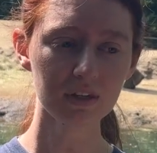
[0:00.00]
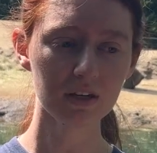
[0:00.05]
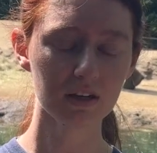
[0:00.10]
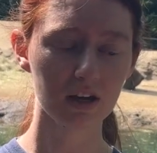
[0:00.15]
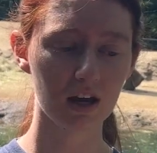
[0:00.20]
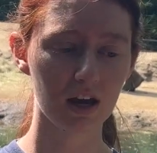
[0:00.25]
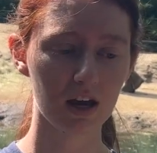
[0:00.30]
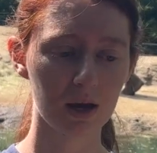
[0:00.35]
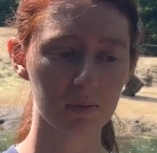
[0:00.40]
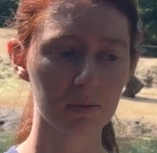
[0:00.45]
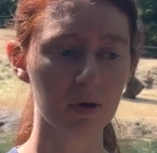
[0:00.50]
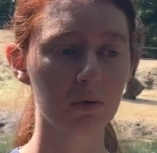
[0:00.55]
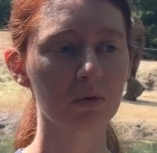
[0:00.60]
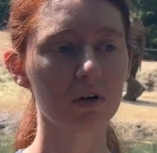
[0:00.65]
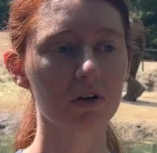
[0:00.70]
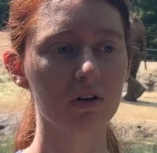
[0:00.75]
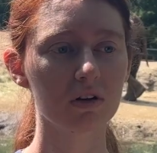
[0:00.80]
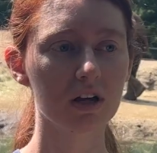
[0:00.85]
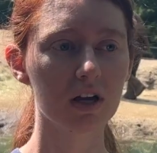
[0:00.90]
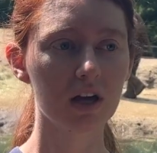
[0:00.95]
And
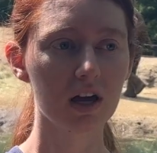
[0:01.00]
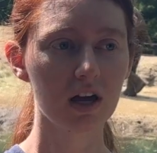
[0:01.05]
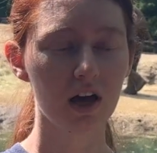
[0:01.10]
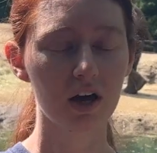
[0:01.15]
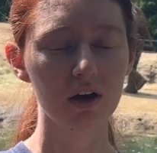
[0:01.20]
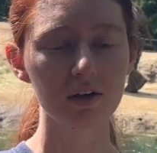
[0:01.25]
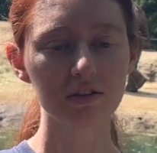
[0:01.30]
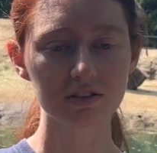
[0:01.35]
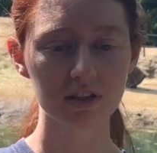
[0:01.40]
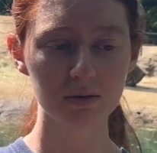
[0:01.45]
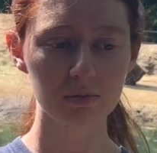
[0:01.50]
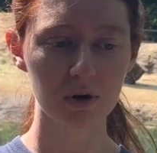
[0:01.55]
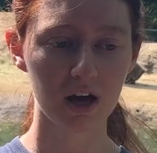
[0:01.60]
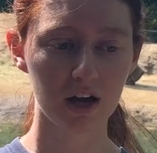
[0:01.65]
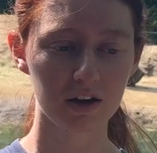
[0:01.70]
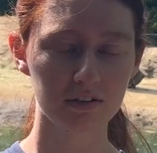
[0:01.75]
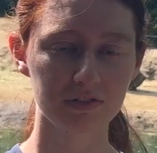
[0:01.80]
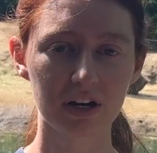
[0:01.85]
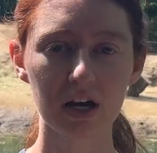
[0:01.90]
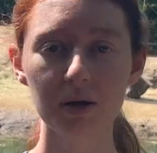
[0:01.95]
we'll hose them
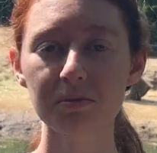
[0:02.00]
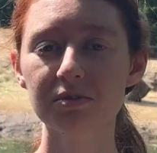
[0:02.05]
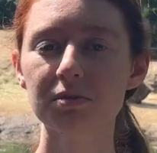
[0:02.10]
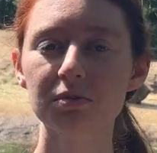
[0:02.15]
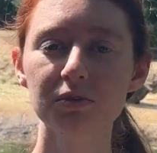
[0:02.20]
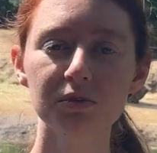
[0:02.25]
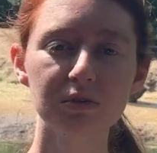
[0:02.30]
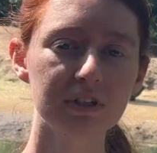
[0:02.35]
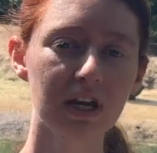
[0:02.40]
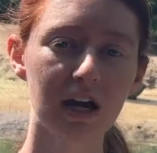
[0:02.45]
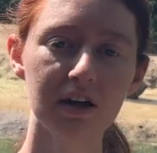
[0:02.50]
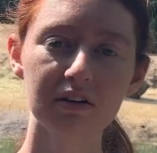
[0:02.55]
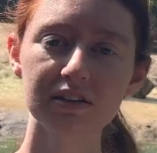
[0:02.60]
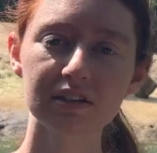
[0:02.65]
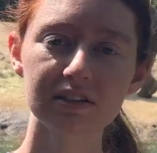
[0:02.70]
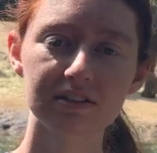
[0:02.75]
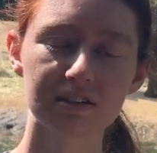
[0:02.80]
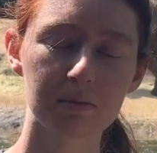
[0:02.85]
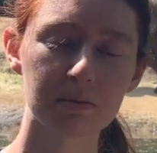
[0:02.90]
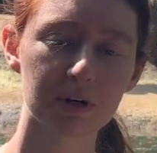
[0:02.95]
off. It helps them cool down in the
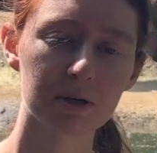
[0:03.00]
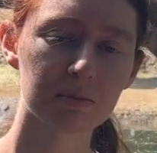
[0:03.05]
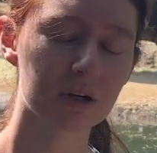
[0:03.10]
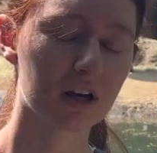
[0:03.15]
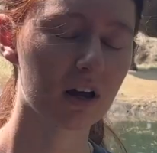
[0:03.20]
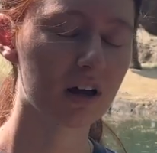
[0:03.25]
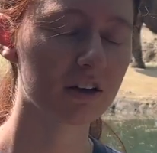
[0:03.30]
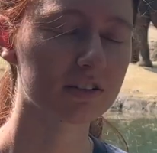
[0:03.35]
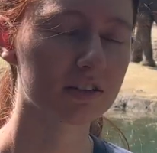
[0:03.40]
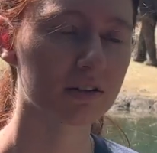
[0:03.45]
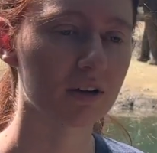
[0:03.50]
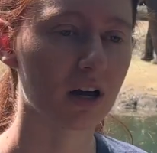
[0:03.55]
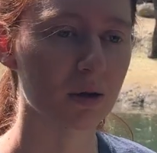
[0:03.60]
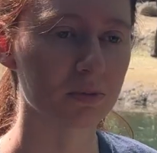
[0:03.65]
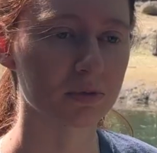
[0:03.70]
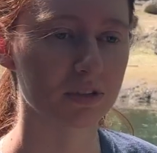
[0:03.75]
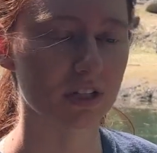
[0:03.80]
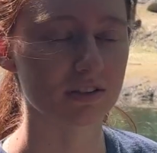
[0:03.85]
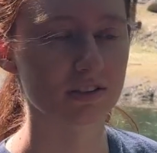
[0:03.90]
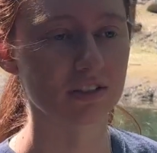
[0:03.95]
summer, but it also
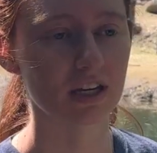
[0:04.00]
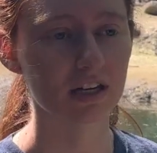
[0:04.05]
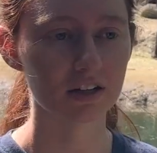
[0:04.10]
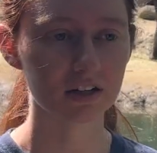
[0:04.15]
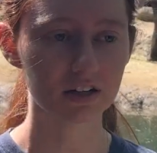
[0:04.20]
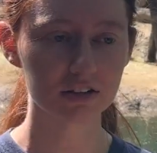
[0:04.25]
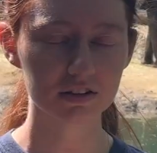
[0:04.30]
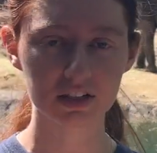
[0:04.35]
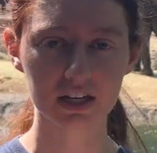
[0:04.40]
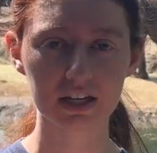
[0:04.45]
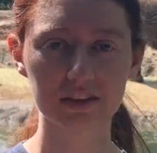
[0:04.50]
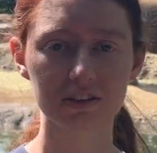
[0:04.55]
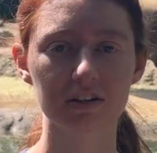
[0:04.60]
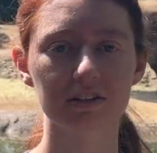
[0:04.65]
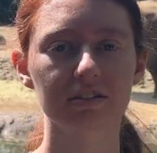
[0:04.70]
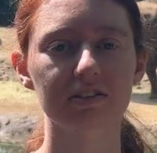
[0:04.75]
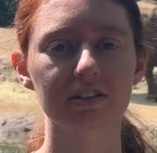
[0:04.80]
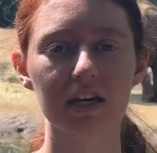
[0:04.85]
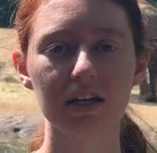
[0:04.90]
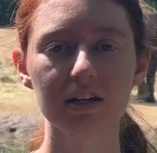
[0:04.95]
helps us get a good look at their
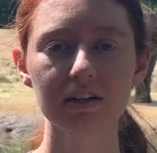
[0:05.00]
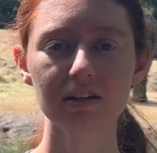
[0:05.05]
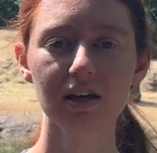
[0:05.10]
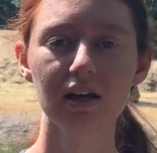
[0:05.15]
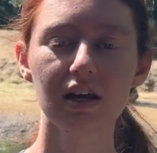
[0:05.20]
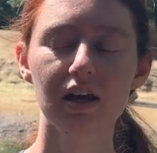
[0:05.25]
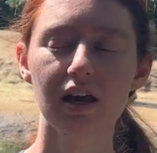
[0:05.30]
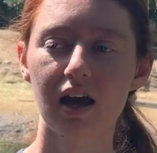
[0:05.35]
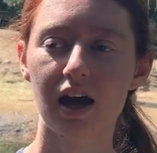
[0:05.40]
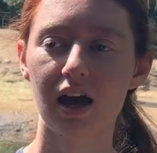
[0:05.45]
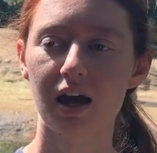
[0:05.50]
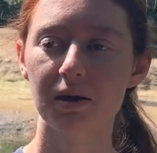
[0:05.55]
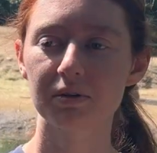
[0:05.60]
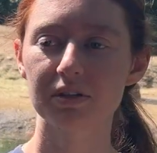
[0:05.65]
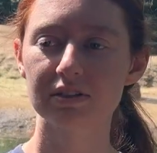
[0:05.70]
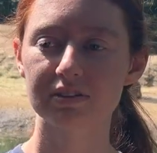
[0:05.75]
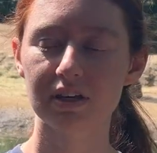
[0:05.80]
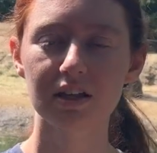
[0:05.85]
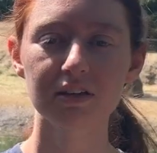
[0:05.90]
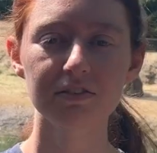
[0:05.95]
skin,
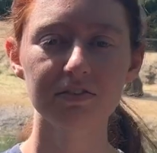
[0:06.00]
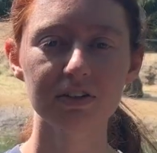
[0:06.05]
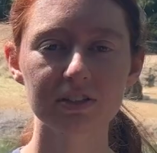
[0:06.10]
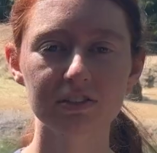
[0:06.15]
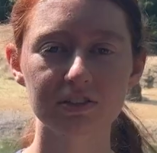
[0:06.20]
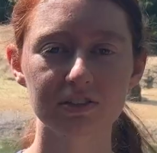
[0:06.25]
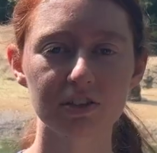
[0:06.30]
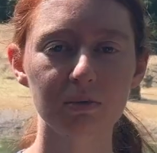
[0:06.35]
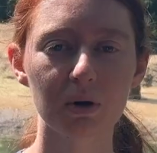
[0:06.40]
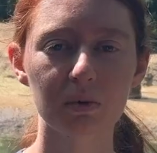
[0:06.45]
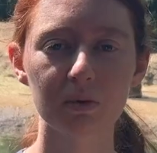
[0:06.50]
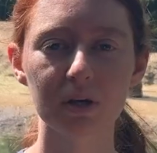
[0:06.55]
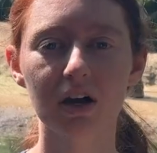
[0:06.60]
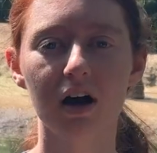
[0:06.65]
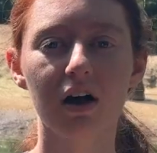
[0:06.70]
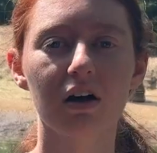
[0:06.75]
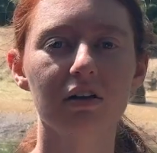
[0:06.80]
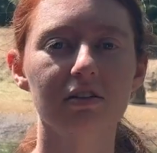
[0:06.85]
because elephants do what we call